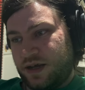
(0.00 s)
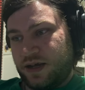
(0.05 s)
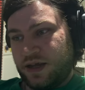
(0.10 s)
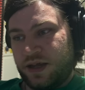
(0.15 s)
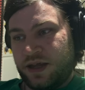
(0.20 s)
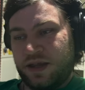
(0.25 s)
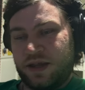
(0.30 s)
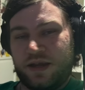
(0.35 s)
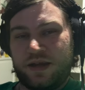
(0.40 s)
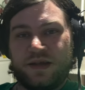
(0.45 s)

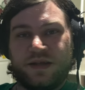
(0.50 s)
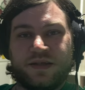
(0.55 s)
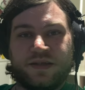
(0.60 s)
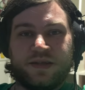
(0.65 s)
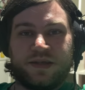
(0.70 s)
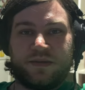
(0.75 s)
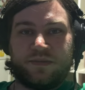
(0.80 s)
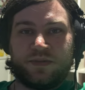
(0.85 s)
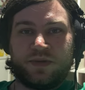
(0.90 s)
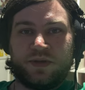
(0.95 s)
and then
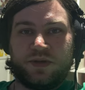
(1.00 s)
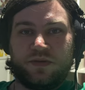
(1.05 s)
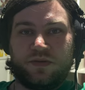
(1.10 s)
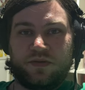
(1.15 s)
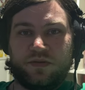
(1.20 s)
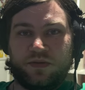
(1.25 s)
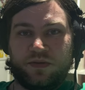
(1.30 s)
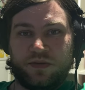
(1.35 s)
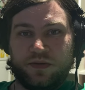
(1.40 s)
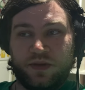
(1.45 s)
skip
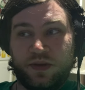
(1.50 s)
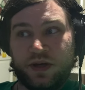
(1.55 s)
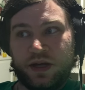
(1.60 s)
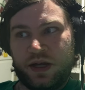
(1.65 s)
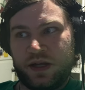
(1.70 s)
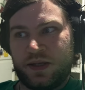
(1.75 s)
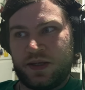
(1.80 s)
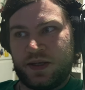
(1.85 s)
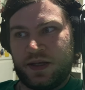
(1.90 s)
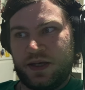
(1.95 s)
to the
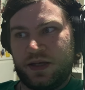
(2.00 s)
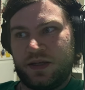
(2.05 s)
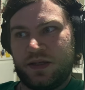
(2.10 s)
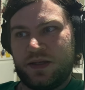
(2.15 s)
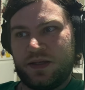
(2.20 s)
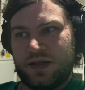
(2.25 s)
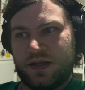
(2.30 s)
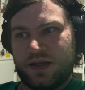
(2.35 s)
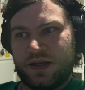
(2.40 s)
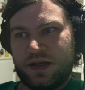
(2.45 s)

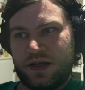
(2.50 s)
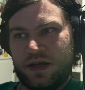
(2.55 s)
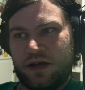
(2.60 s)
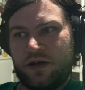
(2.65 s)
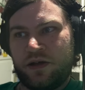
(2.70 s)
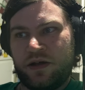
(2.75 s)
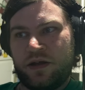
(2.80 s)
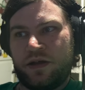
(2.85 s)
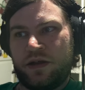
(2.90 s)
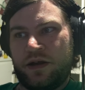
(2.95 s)
cutscenes
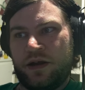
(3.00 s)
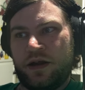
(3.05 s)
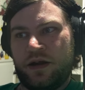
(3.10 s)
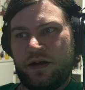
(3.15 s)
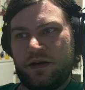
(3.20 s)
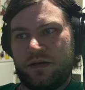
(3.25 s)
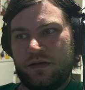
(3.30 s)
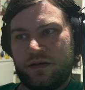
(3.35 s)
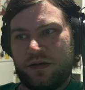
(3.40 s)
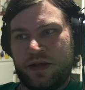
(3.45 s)
on
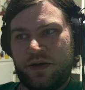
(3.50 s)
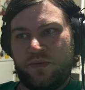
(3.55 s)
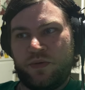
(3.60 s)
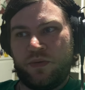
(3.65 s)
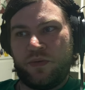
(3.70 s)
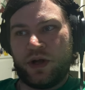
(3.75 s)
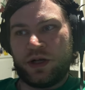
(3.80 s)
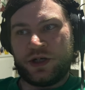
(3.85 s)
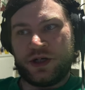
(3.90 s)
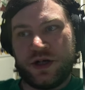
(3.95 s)
that we
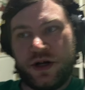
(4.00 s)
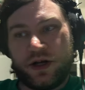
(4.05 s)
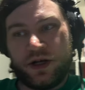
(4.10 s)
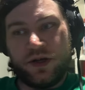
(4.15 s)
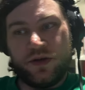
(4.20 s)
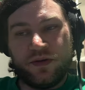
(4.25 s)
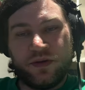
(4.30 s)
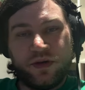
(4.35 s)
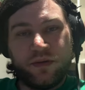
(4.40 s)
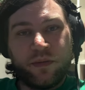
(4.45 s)
watched on
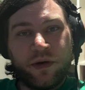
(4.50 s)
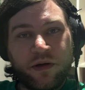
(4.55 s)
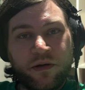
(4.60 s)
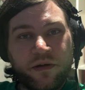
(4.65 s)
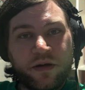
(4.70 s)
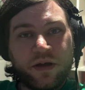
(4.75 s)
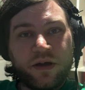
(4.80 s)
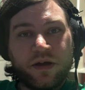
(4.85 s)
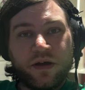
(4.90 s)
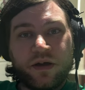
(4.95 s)
YouTube.
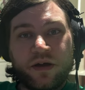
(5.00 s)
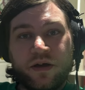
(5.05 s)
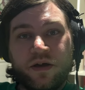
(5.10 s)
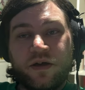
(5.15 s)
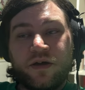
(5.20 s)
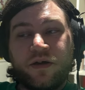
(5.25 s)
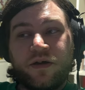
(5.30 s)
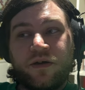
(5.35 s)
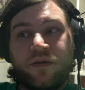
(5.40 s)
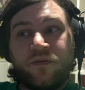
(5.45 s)

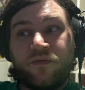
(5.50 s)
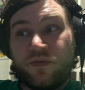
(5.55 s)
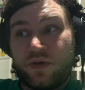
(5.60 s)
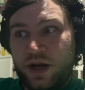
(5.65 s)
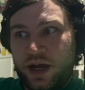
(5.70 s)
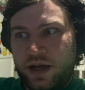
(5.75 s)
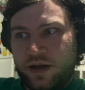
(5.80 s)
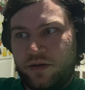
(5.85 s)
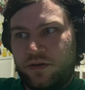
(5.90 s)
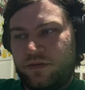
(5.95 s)
For
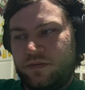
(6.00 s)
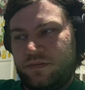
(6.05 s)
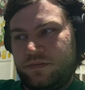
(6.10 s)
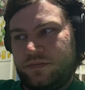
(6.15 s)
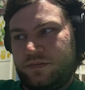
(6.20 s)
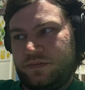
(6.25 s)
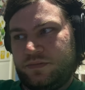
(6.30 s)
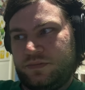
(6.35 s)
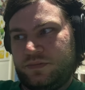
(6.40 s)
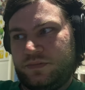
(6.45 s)
now,
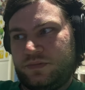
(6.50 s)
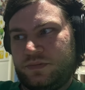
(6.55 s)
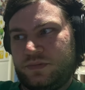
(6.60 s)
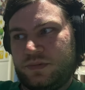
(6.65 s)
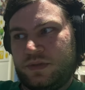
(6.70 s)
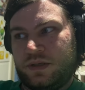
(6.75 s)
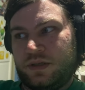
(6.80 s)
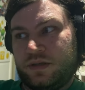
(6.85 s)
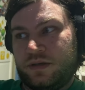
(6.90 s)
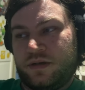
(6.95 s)

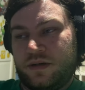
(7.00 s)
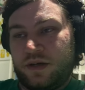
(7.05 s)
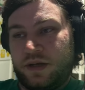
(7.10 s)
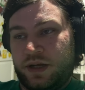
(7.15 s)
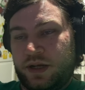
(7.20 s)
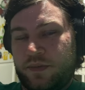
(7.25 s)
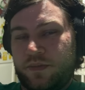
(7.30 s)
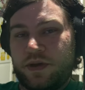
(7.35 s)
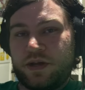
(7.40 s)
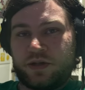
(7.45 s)
I'm gonna
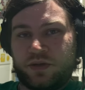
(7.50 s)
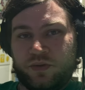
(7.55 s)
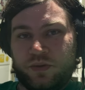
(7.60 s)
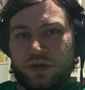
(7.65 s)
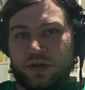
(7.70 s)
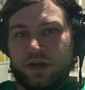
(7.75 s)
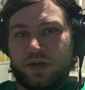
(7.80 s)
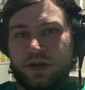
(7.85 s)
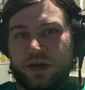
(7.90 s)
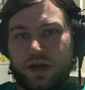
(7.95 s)
get back to
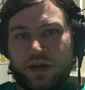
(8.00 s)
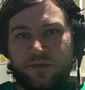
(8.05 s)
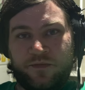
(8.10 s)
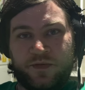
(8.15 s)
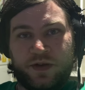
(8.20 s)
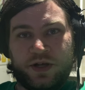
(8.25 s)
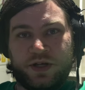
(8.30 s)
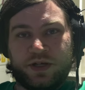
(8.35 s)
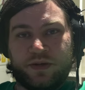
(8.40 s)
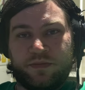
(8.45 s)
work and
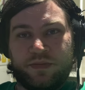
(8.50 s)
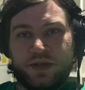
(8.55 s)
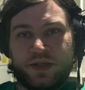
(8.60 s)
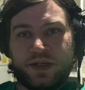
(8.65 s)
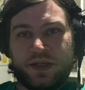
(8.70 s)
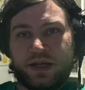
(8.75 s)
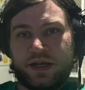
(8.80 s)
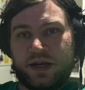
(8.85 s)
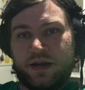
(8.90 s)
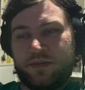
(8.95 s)
finish up this
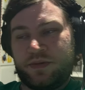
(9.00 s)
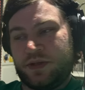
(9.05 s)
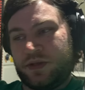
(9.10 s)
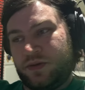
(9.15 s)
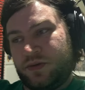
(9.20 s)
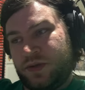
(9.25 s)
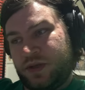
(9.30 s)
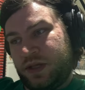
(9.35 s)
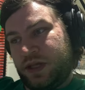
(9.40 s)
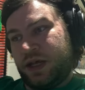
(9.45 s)
second
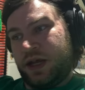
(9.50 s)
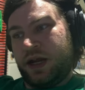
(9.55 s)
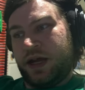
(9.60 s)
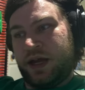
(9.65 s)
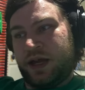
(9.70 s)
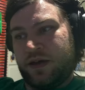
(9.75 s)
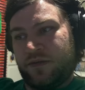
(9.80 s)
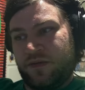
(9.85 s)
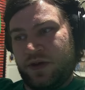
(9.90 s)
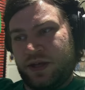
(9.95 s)
episode so that I
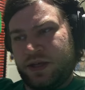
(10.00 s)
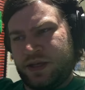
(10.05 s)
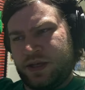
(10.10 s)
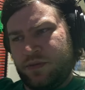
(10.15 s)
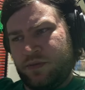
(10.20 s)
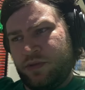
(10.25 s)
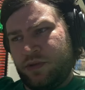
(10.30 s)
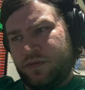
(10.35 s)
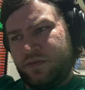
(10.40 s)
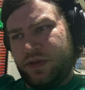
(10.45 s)
have an
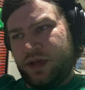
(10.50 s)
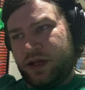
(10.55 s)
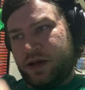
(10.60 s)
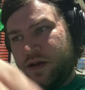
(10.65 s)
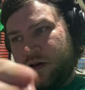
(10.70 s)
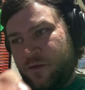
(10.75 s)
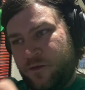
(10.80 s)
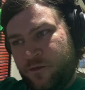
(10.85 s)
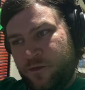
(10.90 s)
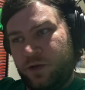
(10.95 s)
example of like
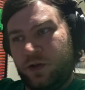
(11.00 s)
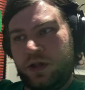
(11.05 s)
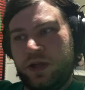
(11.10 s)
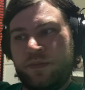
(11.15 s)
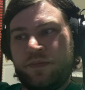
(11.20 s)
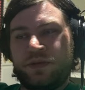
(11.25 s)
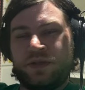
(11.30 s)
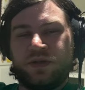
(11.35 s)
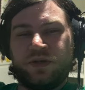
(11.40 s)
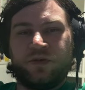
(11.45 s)
a full
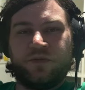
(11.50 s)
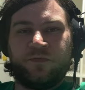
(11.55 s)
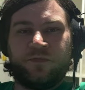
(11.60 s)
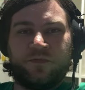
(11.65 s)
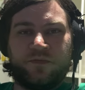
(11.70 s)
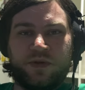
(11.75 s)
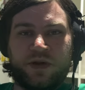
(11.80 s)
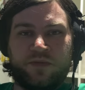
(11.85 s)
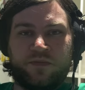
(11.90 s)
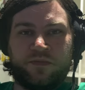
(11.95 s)
episode of,
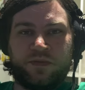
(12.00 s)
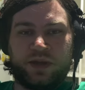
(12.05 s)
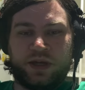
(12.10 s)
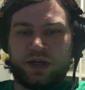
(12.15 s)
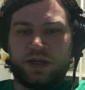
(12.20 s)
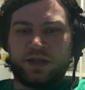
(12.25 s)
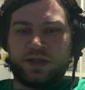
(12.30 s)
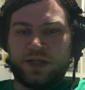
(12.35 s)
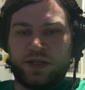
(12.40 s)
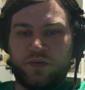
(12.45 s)
of the
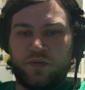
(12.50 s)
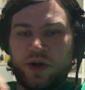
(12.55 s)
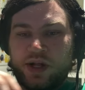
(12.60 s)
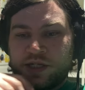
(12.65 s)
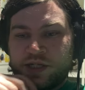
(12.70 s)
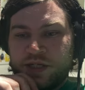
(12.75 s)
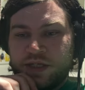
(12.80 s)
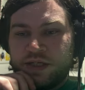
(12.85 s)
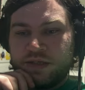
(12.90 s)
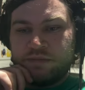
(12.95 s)
cutscene
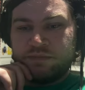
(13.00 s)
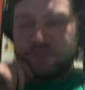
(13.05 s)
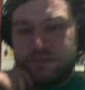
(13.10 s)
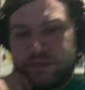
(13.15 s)
watching.